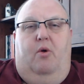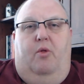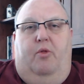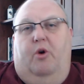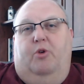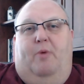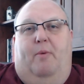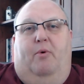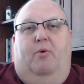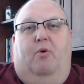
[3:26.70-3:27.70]
Those
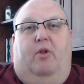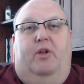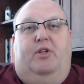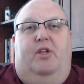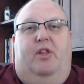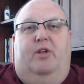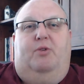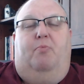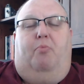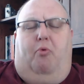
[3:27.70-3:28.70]
people who are listening to this
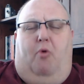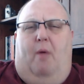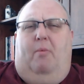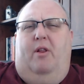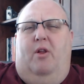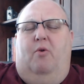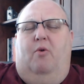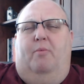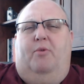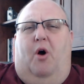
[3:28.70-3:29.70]
probably know who
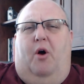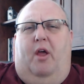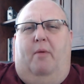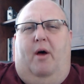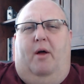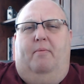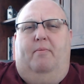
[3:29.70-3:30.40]
I'm talking about.